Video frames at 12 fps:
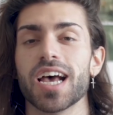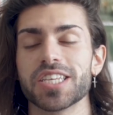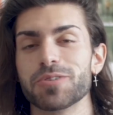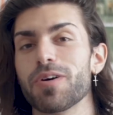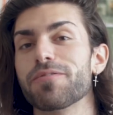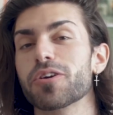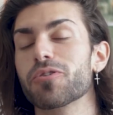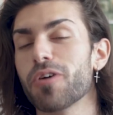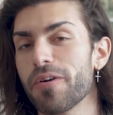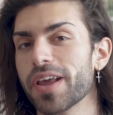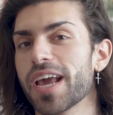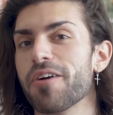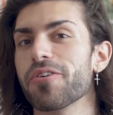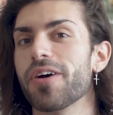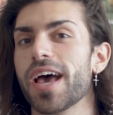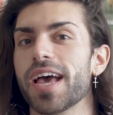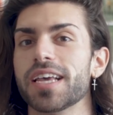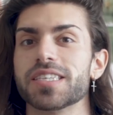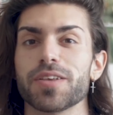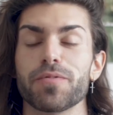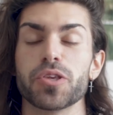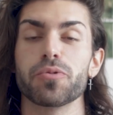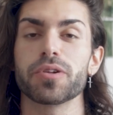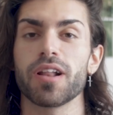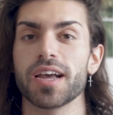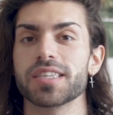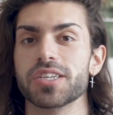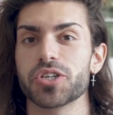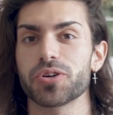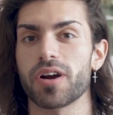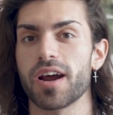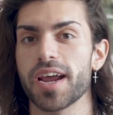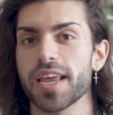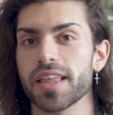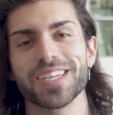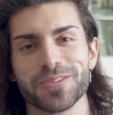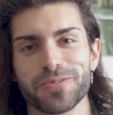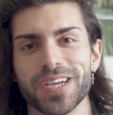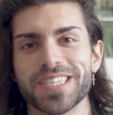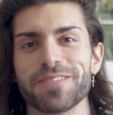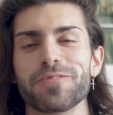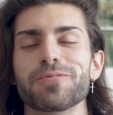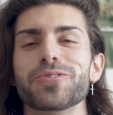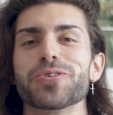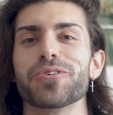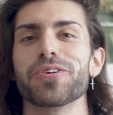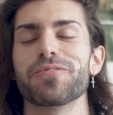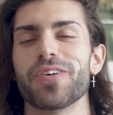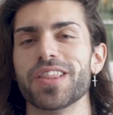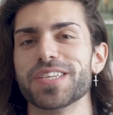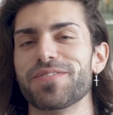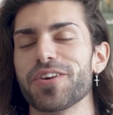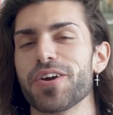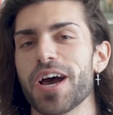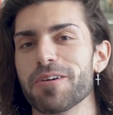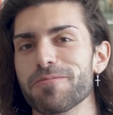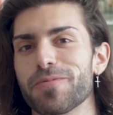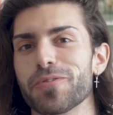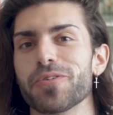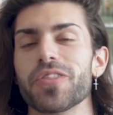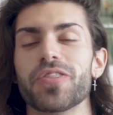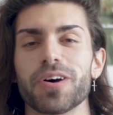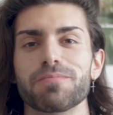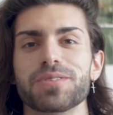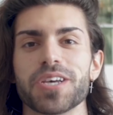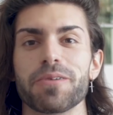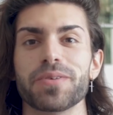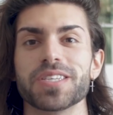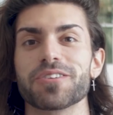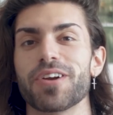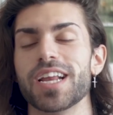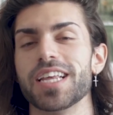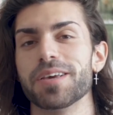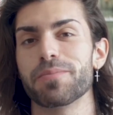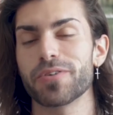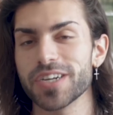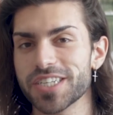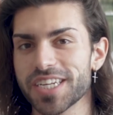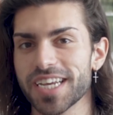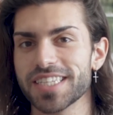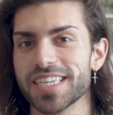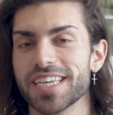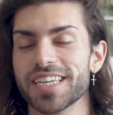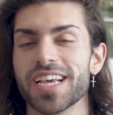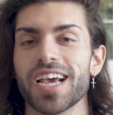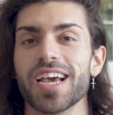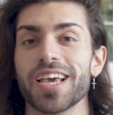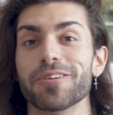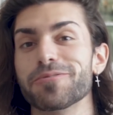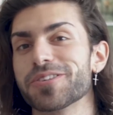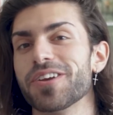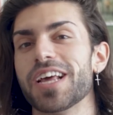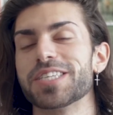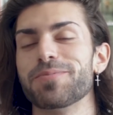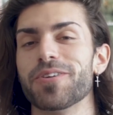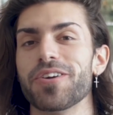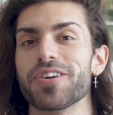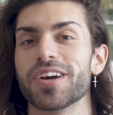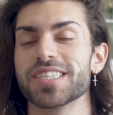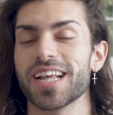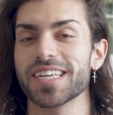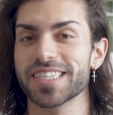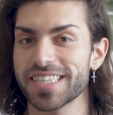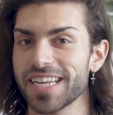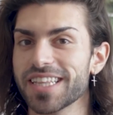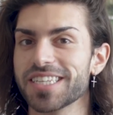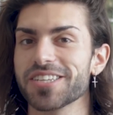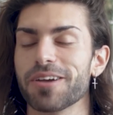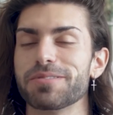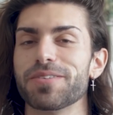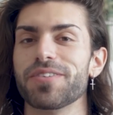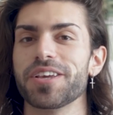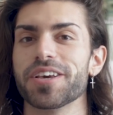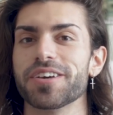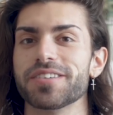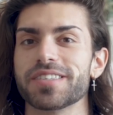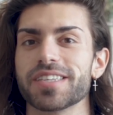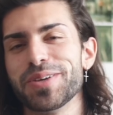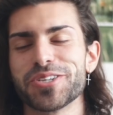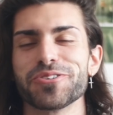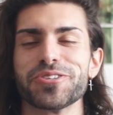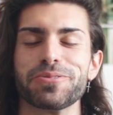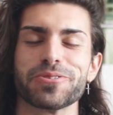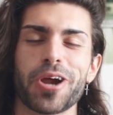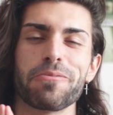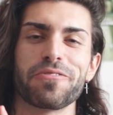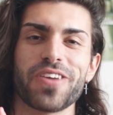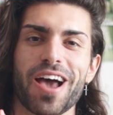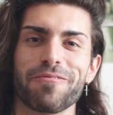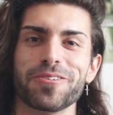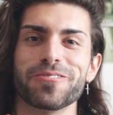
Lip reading: as to whether growing out your hair is something you would like to try. As always, if you enjoy or find this video helpful, a thumbs up is greatly appreciated. It also lets me know you guys like seeing these types of videos. Be sure to subscribe if you haven't